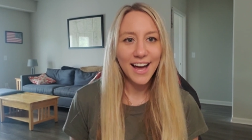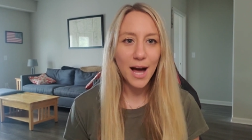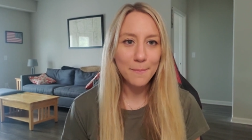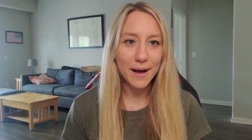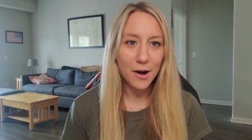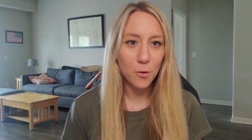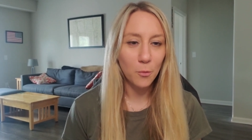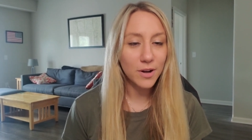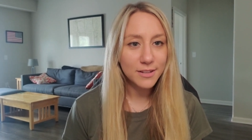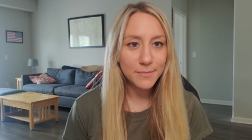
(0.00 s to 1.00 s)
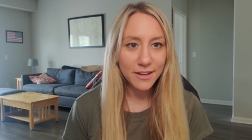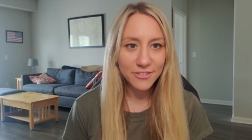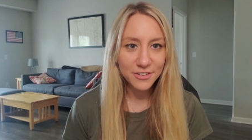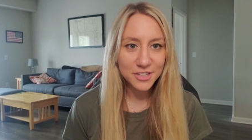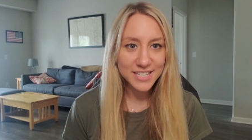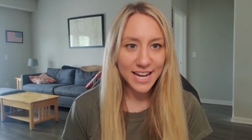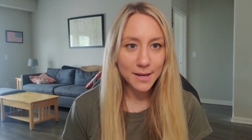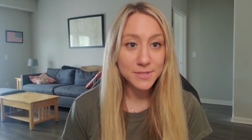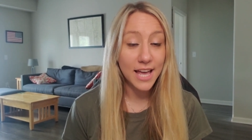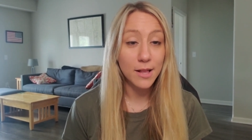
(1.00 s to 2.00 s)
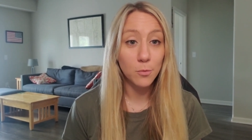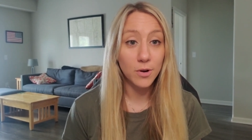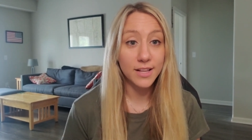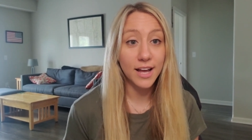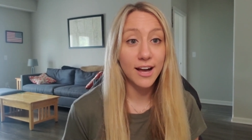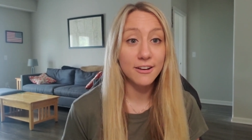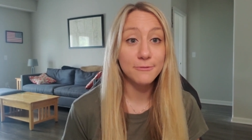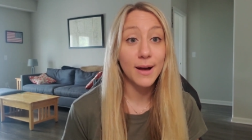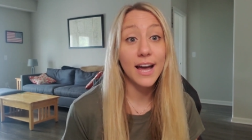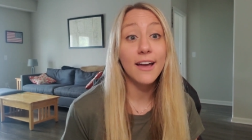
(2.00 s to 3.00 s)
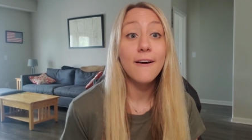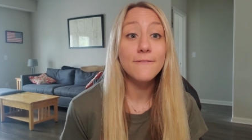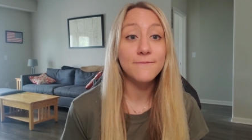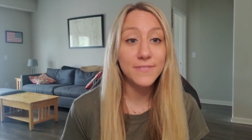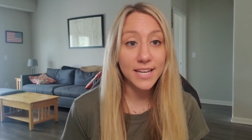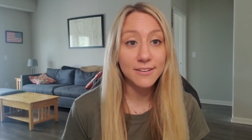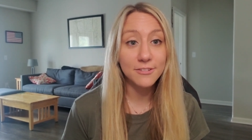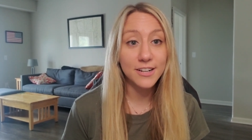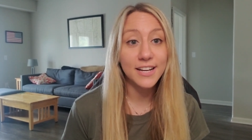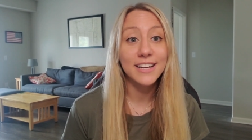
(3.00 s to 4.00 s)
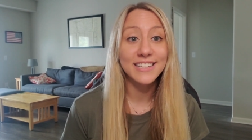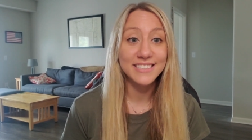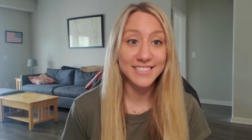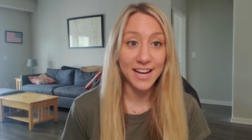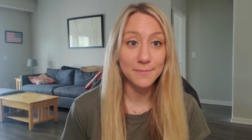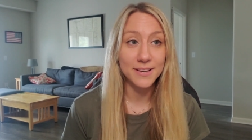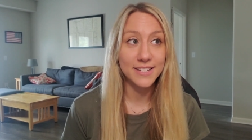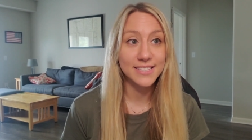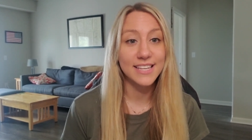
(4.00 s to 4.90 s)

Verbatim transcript: about one of my favorite types and one of my favorite topics.